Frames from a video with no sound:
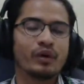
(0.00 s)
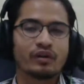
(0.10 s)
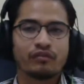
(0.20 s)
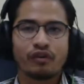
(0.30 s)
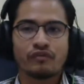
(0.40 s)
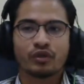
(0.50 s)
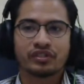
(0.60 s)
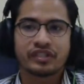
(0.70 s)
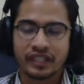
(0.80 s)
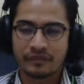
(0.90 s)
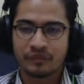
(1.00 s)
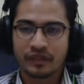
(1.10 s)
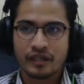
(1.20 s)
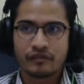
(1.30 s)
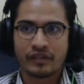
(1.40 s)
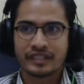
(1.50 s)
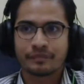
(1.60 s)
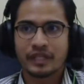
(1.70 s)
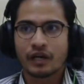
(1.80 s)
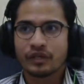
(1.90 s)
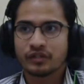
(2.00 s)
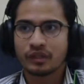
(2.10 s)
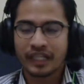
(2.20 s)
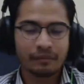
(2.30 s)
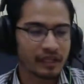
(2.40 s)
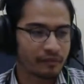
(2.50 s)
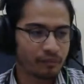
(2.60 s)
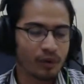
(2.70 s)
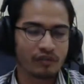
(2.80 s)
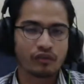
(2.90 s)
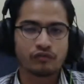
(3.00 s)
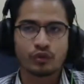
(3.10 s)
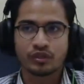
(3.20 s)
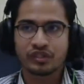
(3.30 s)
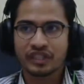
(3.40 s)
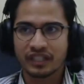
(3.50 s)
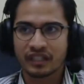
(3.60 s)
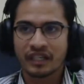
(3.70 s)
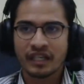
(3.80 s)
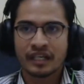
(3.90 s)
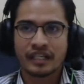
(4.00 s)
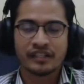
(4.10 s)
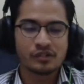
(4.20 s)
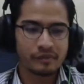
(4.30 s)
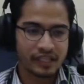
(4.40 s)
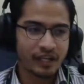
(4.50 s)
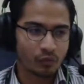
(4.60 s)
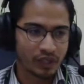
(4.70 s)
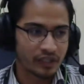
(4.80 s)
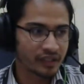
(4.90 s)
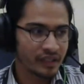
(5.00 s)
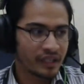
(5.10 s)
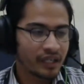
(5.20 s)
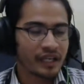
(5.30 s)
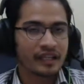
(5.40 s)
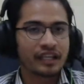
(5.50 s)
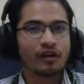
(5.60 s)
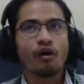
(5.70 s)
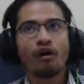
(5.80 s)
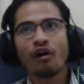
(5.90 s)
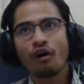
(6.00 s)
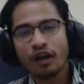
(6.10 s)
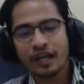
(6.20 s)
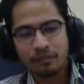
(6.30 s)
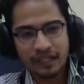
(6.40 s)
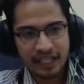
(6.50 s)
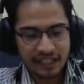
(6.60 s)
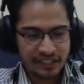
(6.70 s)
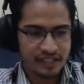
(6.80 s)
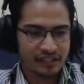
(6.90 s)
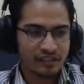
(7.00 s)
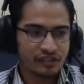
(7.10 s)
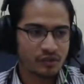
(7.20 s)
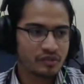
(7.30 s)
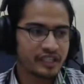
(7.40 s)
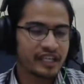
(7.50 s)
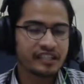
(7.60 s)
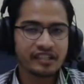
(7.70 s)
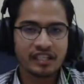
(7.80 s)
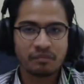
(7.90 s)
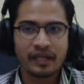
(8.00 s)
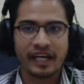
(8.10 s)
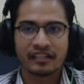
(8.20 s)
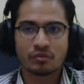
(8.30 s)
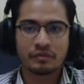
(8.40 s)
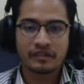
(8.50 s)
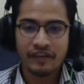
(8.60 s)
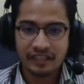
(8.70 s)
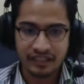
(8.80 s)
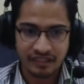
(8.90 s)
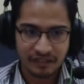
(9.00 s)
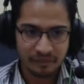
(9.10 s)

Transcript: port 443 for example, I want to limit port 443 into my network, then all applications using HTTPS would be affected,